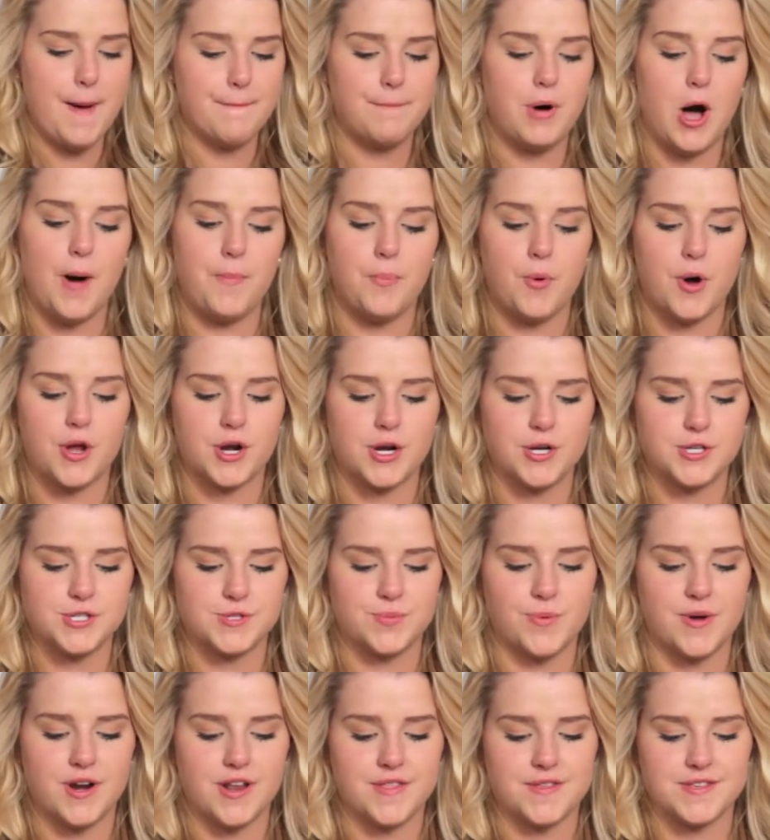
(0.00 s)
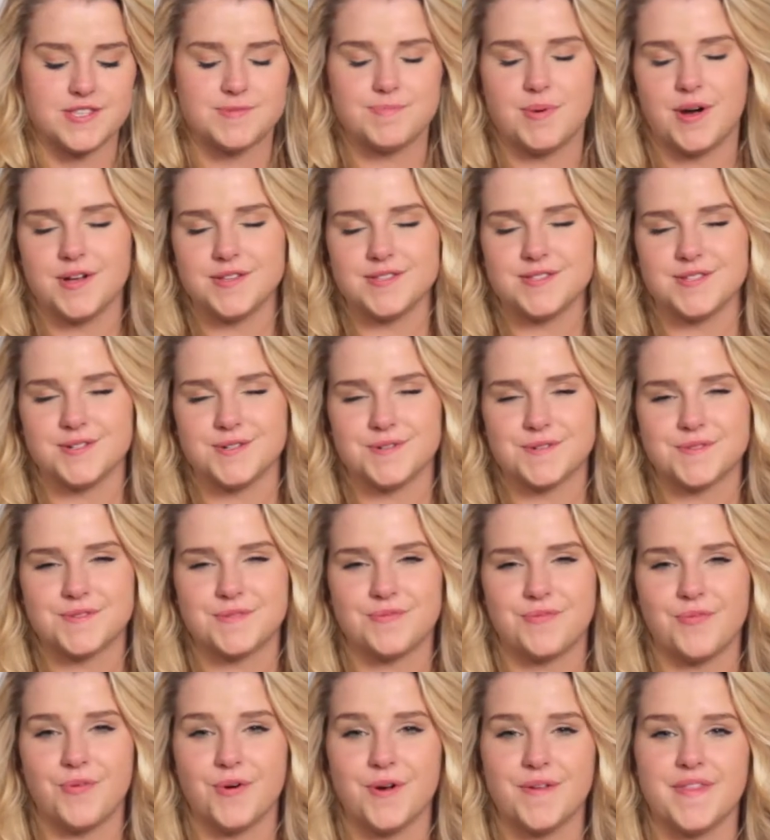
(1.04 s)
POPwater is one of the sponsors
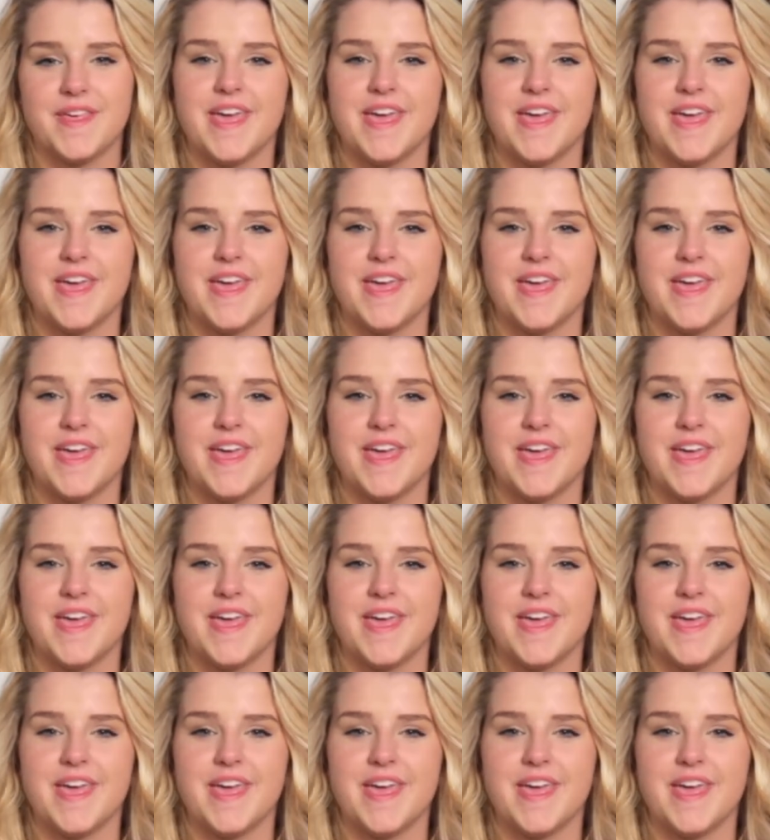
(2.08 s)
for